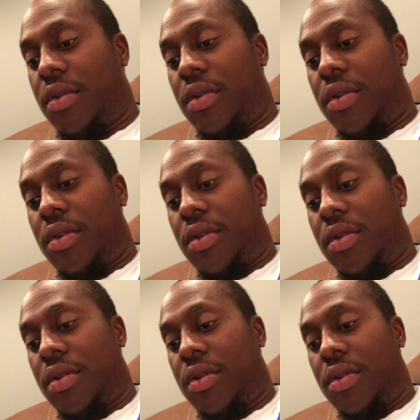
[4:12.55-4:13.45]

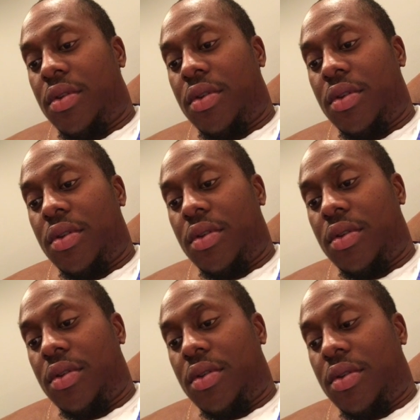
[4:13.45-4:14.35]

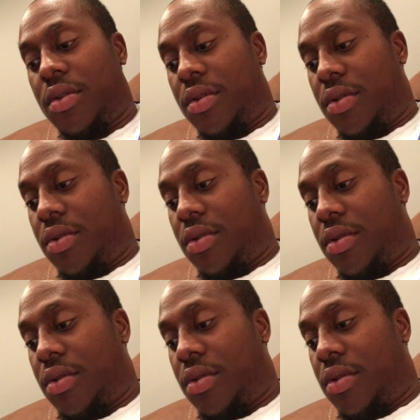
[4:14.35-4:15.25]

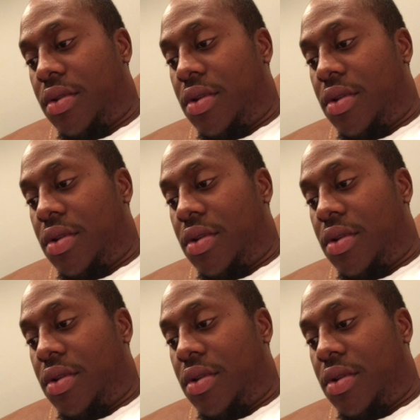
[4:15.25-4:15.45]
No one is speaking in this clip.